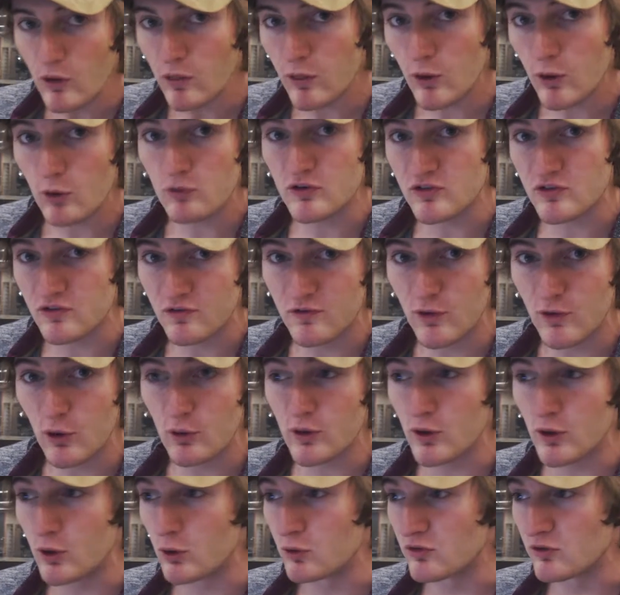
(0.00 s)
those
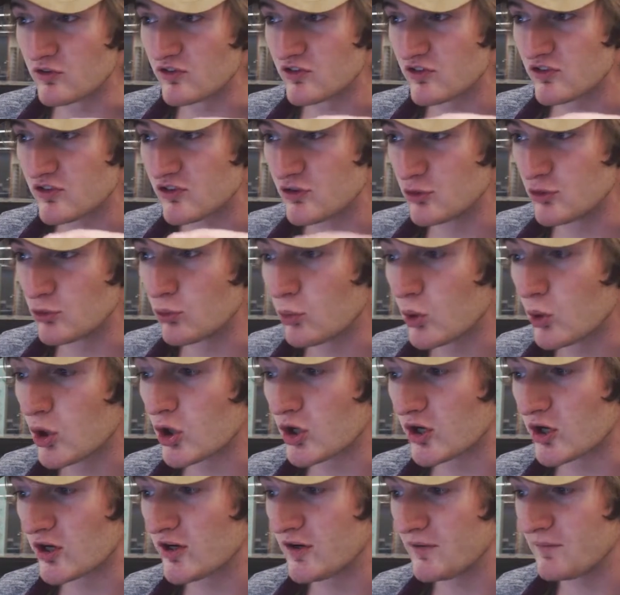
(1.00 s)
photos to work.